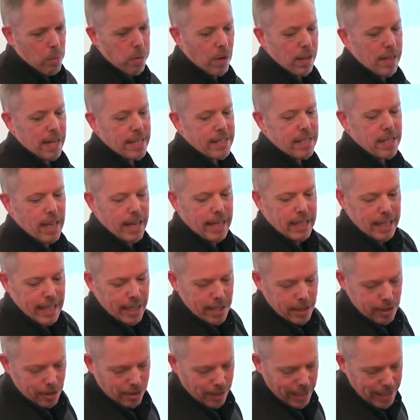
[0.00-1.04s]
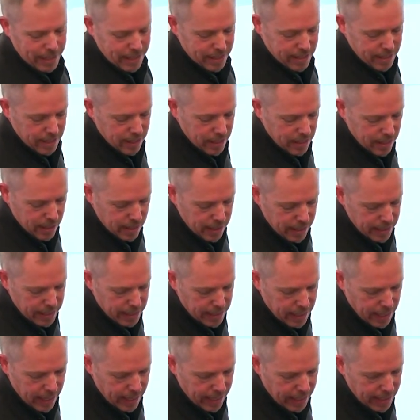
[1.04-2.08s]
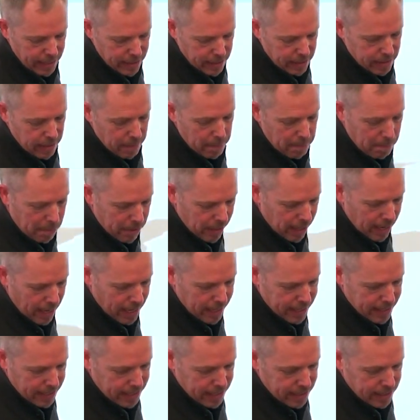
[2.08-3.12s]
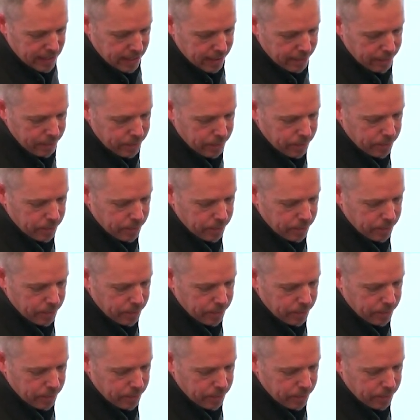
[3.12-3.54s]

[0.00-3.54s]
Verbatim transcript: we're less likely to trust these things, plus